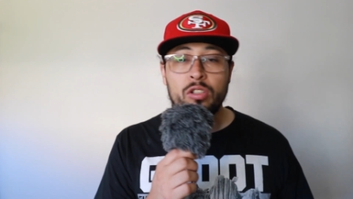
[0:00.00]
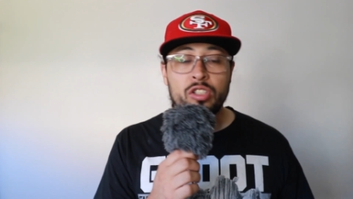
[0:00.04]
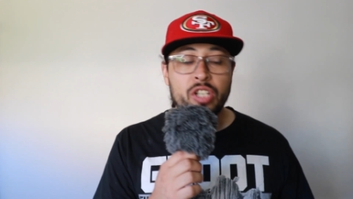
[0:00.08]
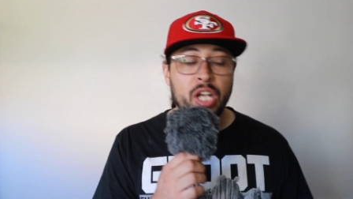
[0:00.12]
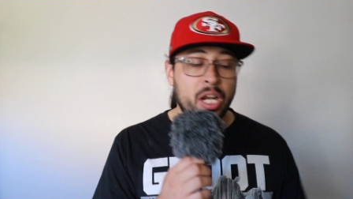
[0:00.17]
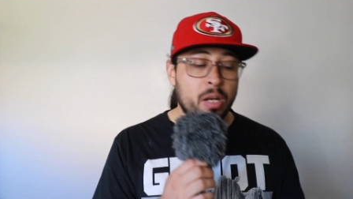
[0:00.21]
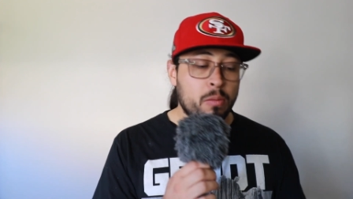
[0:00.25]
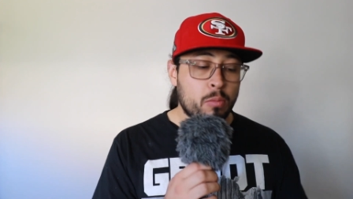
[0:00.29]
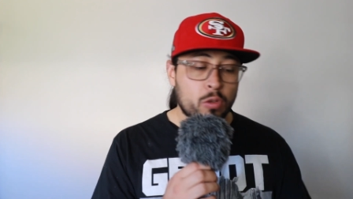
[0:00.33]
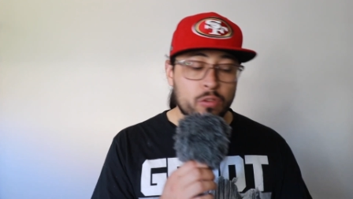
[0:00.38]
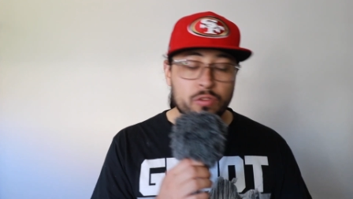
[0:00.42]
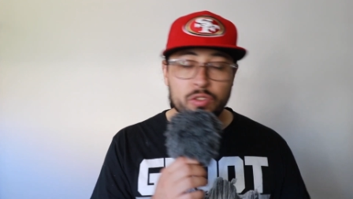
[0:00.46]
trying
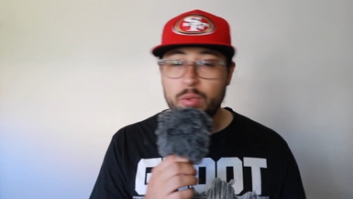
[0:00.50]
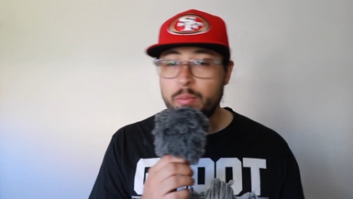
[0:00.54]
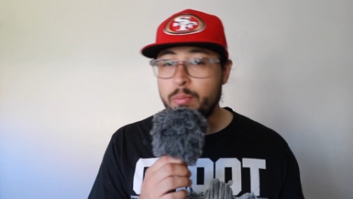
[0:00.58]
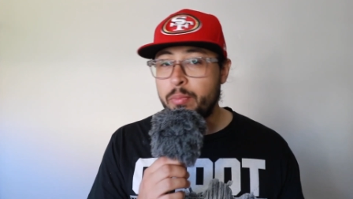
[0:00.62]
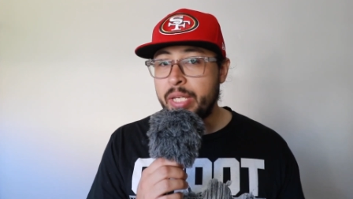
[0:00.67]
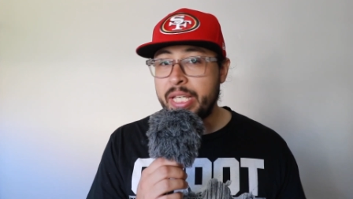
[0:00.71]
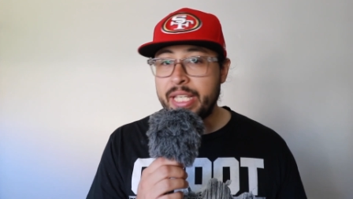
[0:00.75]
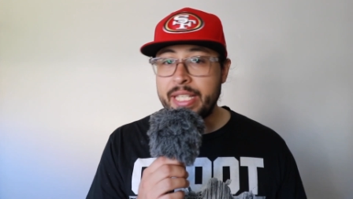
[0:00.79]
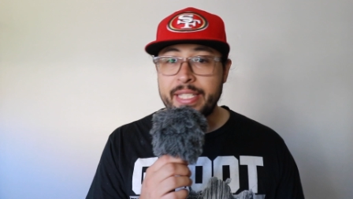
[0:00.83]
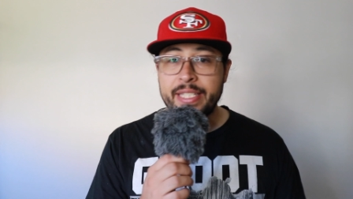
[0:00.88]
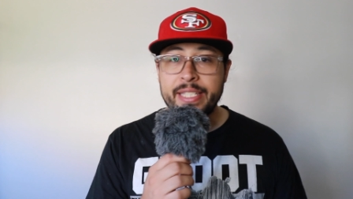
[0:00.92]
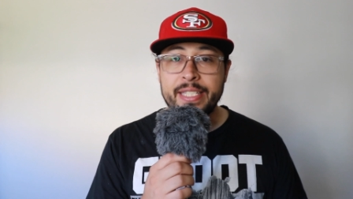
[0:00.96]
to move some
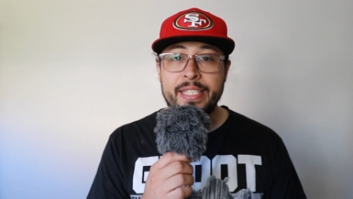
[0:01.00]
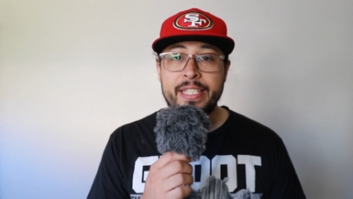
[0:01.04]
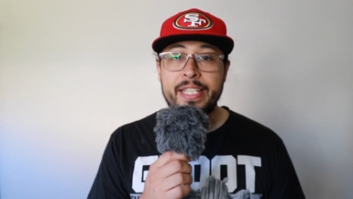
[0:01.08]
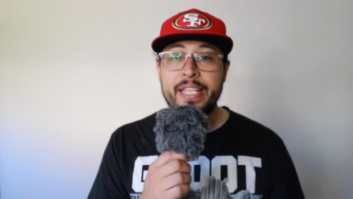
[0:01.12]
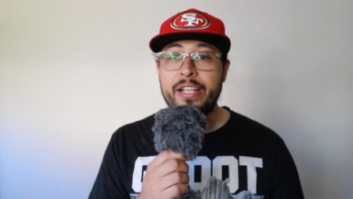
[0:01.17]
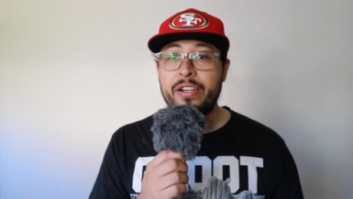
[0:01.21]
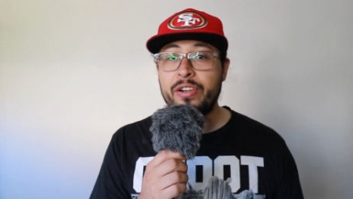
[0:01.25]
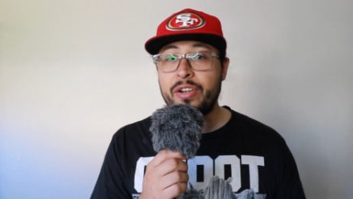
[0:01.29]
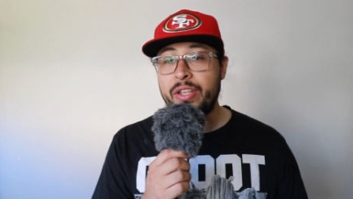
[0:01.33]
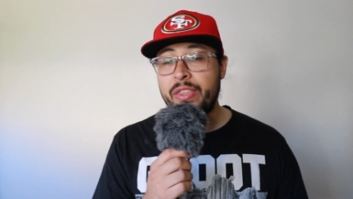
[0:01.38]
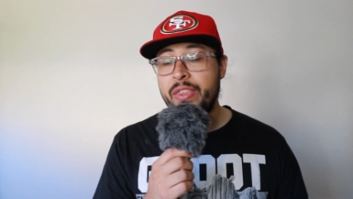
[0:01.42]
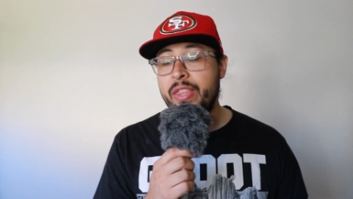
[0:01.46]
pieces
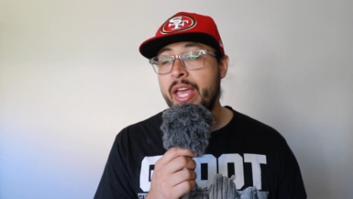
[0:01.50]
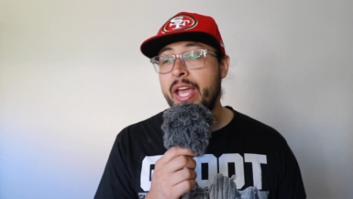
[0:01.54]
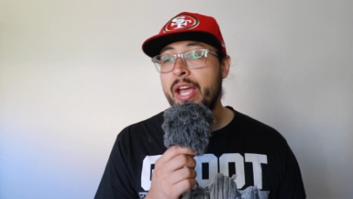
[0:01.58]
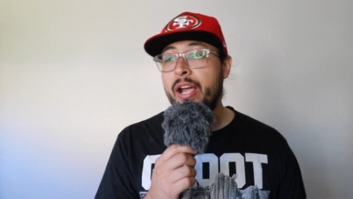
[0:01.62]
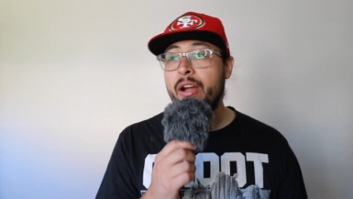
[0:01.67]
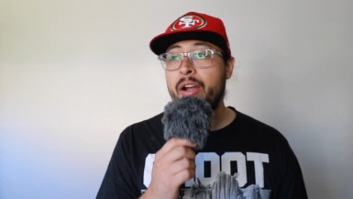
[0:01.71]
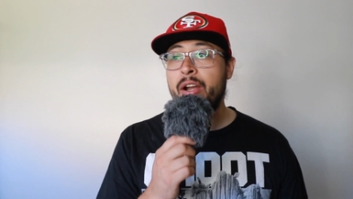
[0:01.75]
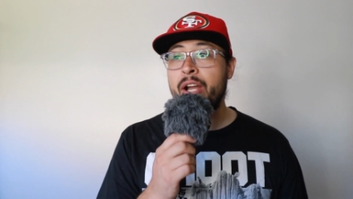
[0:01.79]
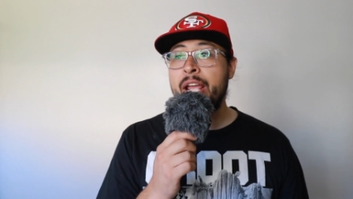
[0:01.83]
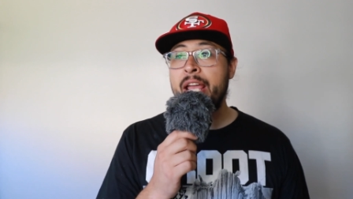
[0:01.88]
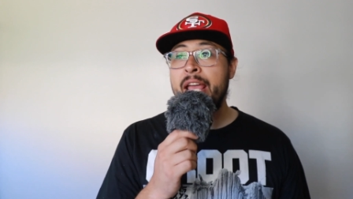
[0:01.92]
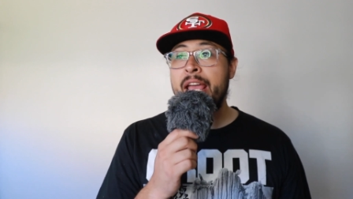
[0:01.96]
here and
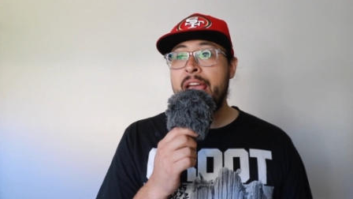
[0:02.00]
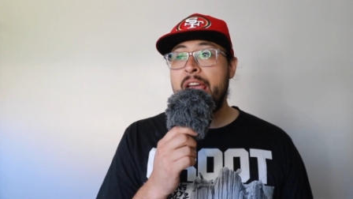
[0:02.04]
there,